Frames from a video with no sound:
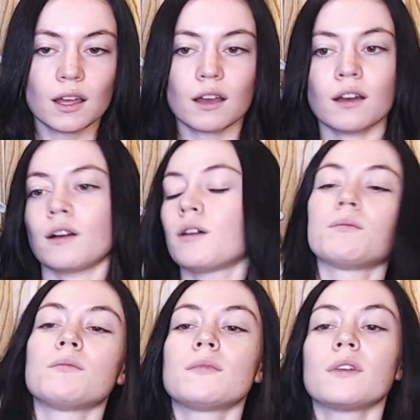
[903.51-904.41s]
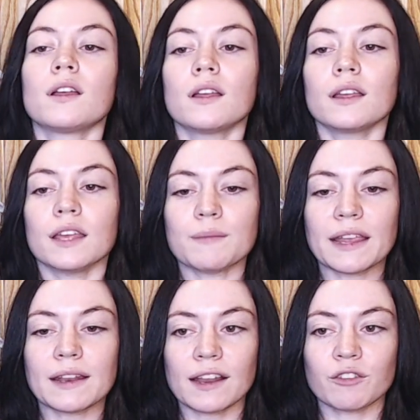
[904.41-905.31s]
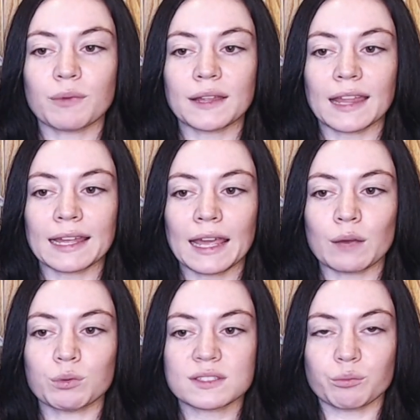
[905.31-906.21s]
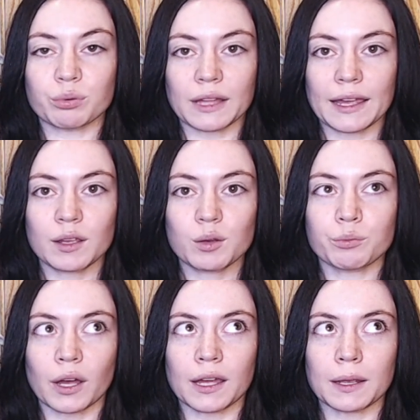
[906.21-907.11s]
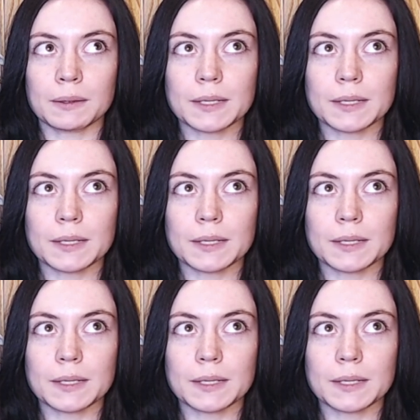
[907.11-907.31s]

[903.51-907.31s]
Um, he may not have been like able to play, but